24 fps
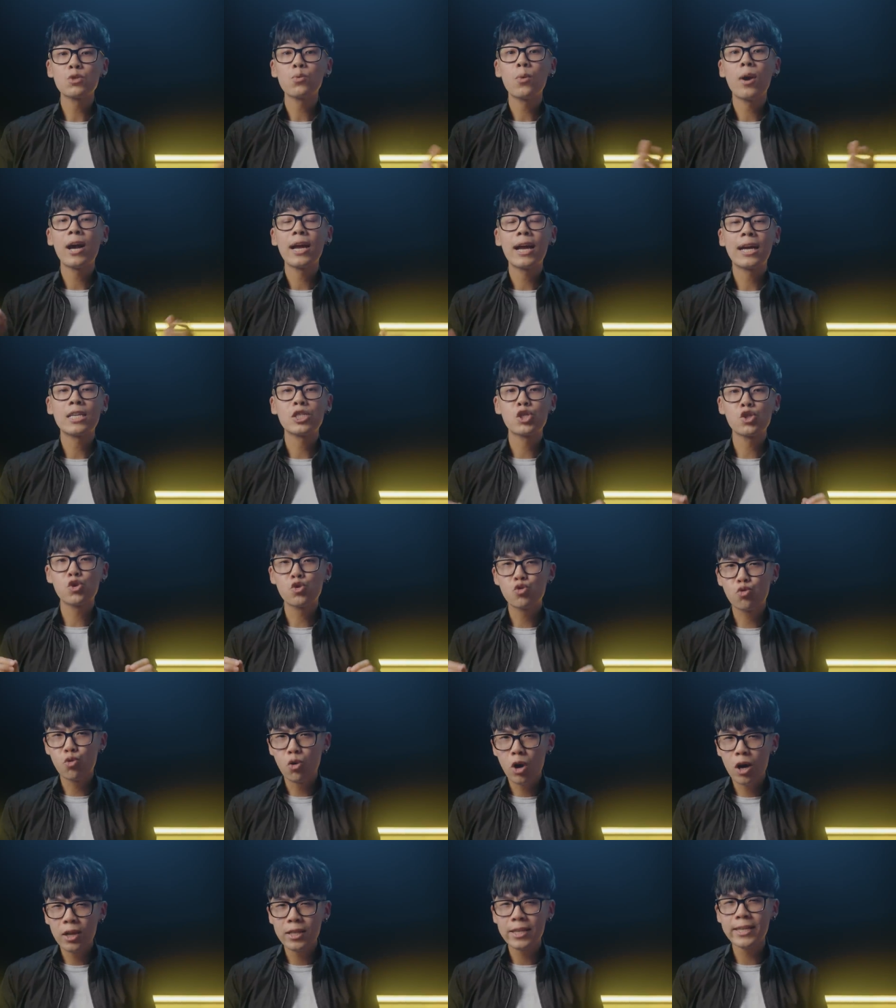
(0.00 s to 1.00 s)
That's why I
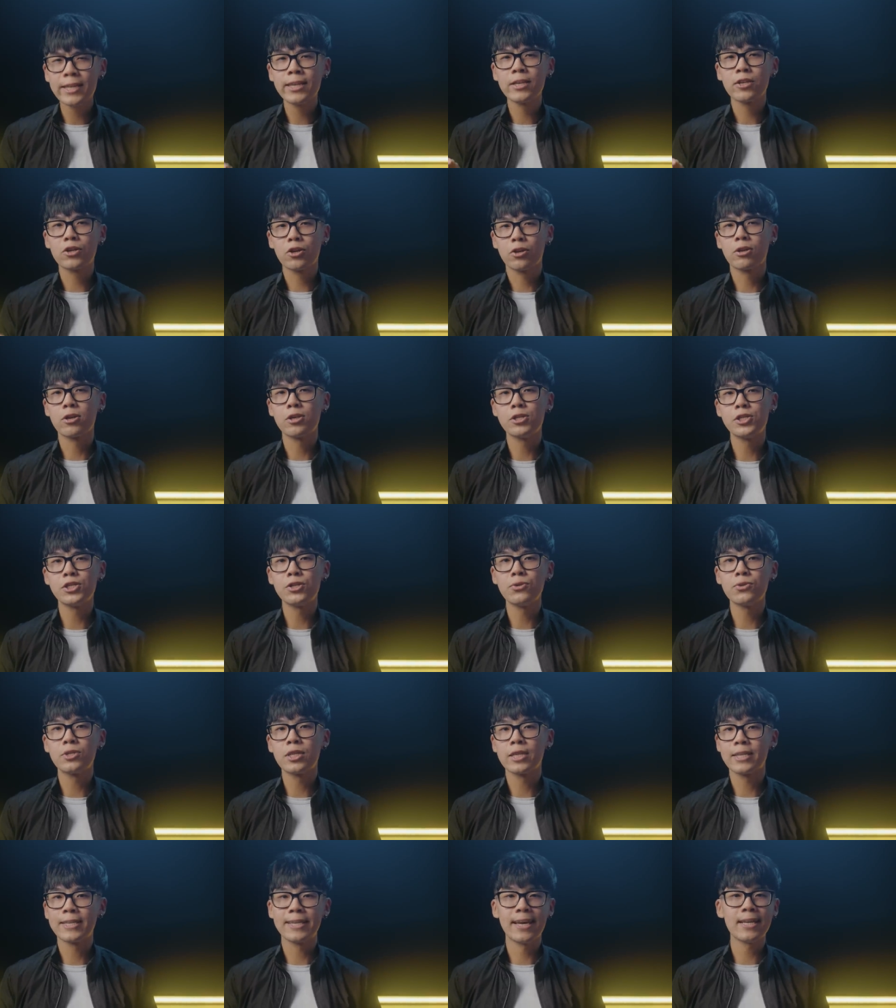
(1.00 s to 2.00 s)
strongly encourage
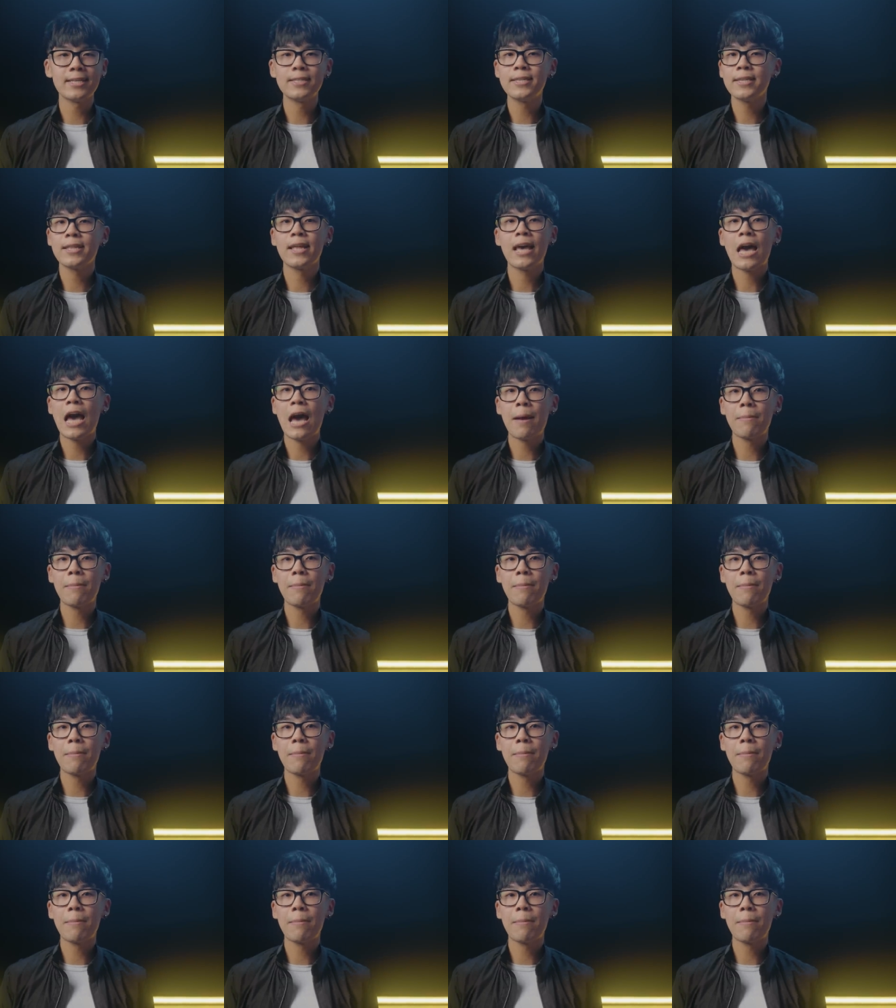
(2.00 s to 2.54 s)
you to get into the